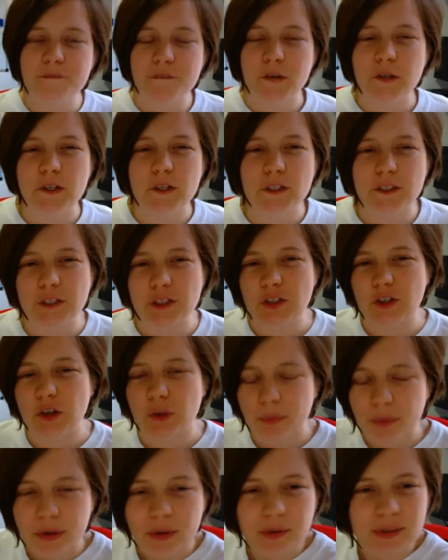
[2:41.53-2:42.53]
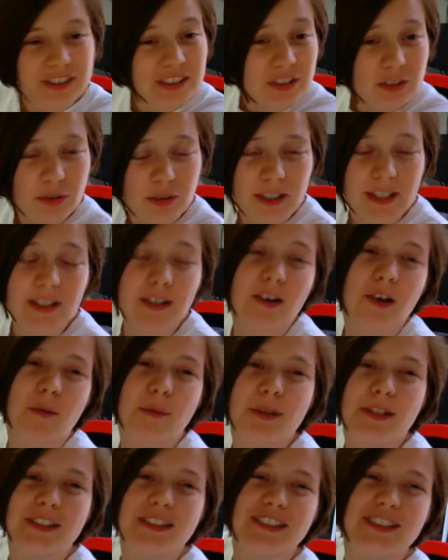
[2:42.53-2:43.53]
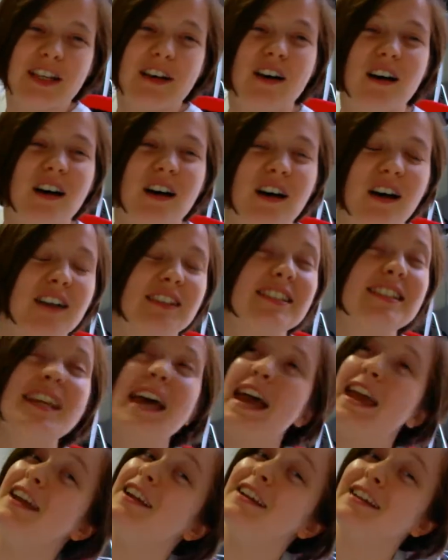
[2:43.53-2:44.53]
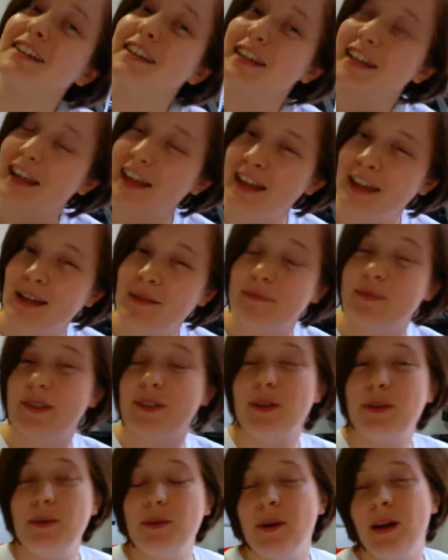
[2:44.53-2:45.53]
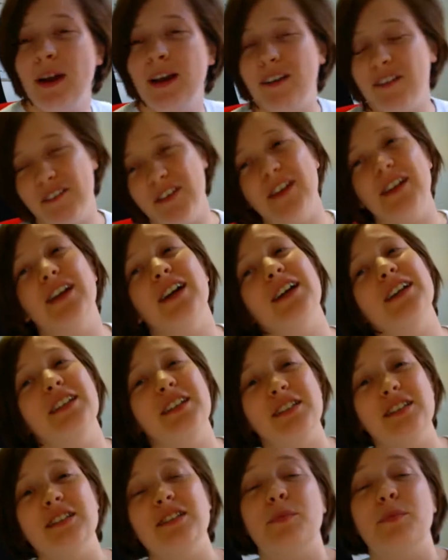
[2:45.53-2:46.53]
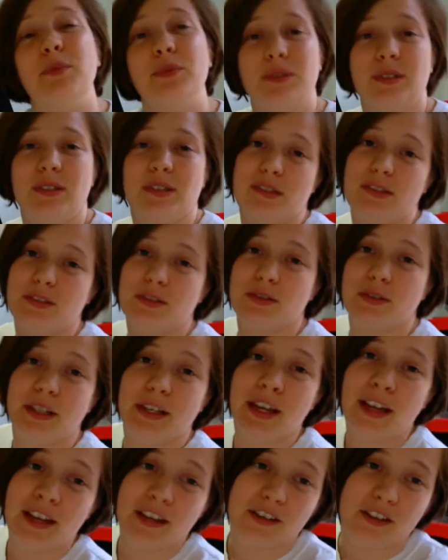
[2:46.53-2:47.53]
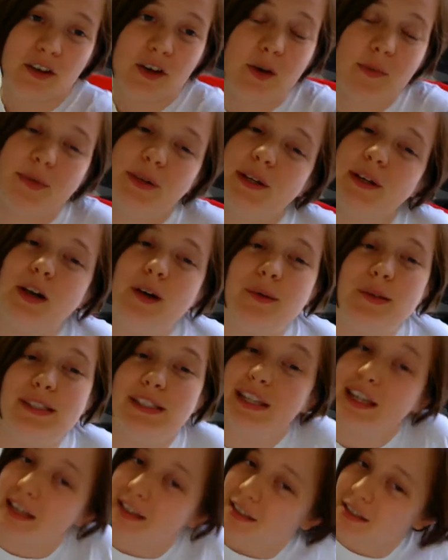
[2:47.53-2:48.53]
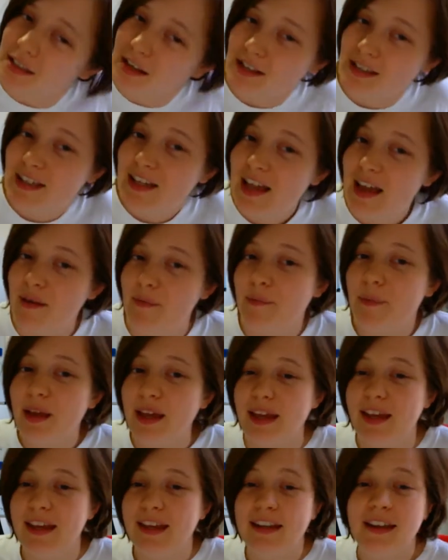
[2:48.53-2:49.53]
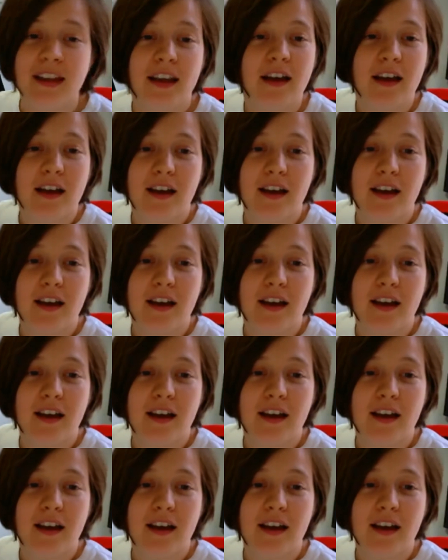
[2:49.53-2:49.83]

Third shop who is stocking goblins are Tailored Games, who very kindly supported us during the Goblins Kickstarter campaign.